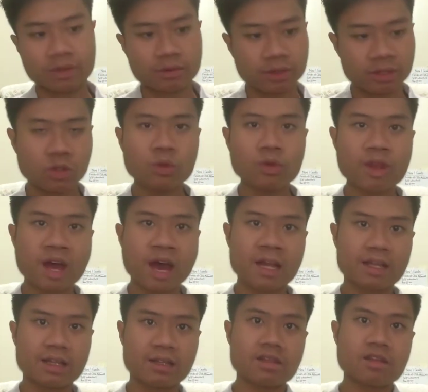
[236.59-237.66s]
When you do
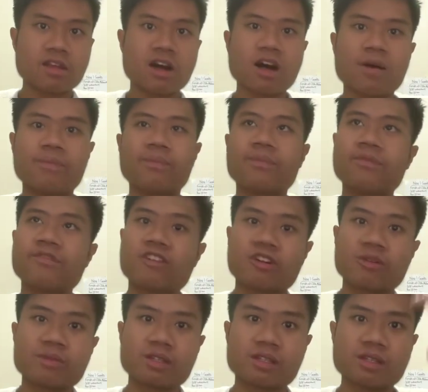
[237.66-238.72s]
that, the top
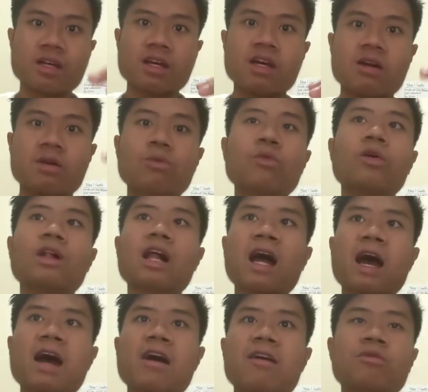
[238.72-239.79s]
firms
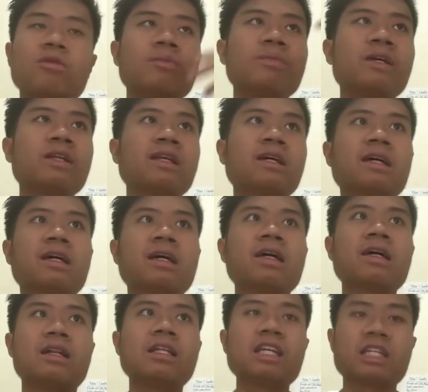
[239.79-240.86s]
will be the
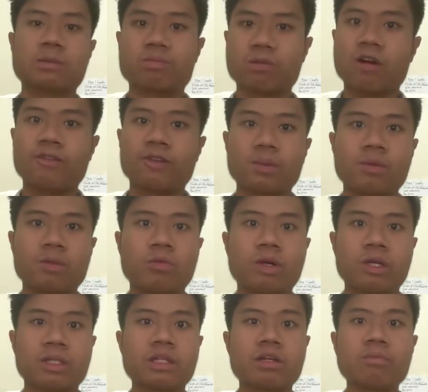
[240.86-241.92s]
least profitable
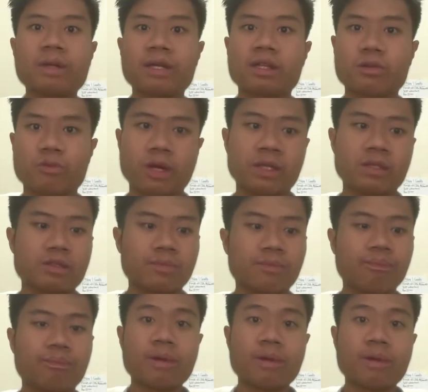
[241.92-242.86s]
ones. They'll be in the reds.